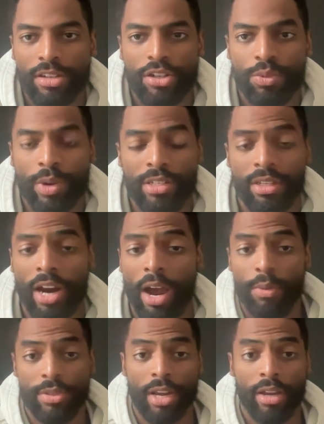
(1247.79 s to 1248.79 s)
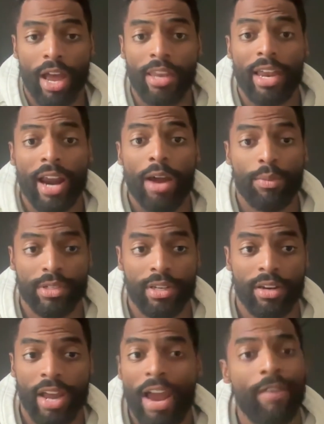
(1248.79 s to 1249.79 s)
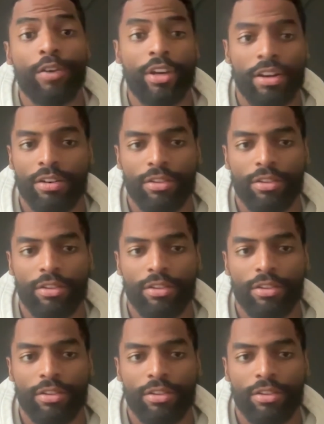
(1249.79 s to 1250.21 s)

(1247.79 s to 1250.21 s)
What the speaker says: situation that I was in. Every